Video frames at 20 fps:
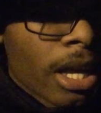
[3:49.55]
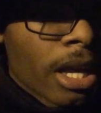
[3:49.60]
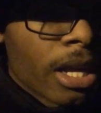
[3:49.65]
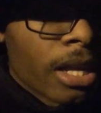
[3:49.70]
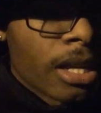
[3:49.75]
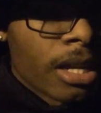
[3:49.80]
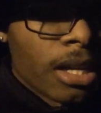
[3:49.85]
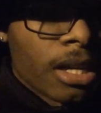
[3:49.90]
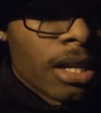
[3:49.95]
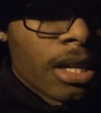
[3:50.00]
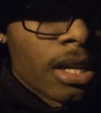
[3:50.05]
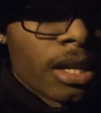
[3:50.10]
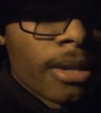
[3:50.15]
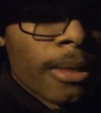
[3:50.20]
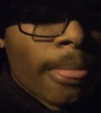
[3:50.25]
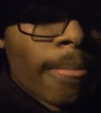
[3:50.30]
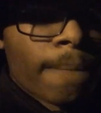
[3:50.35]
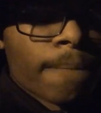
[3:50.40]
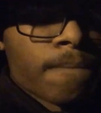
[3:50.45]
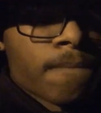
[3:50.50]
And
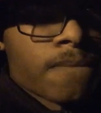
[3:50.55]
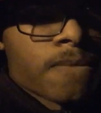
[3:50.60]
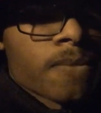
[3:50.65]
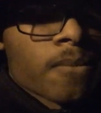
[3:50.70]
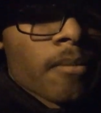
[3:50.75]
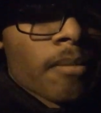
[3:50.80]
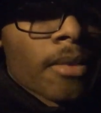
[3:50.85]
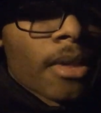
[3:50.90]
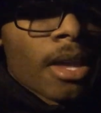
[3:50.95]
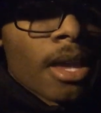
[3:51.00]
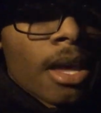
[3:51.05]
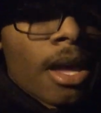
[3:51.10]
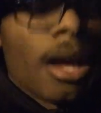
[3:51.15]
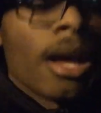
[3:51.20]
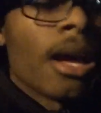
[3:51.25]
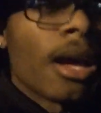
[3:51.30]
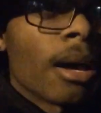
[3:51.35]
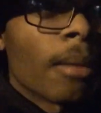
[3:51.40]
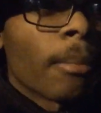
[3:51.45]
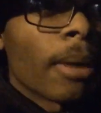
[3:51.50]
uh,
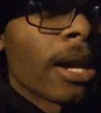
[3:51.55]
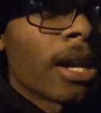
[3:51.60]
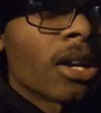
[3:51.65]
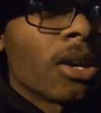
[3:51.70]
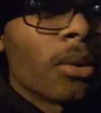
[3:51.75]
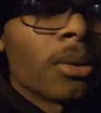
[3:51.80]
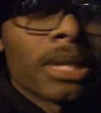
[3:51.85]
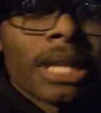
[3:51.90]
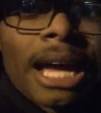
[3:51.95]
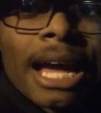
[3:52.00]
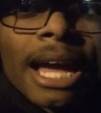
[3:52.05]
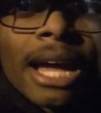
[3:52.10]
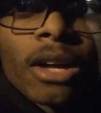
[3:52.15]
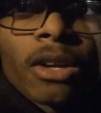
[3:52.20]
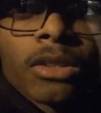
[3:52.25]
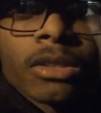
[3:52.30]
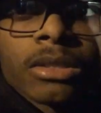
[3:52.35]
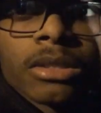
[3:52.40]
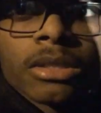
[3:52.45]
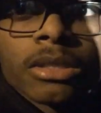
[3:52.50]
I'm about to go in the
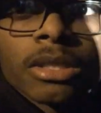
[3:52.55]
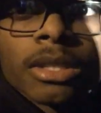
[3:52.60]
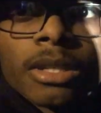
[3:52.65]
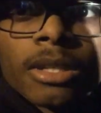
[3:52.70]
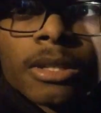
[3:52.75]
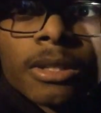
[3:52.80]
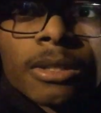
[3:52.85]
house.